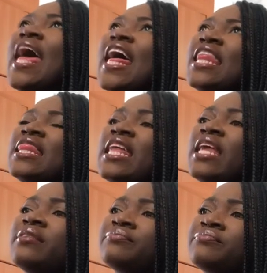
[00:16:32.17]
and
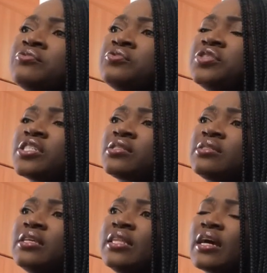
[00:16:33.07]
then we're just
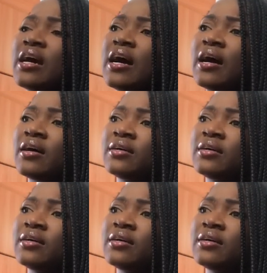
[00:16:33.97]
in the car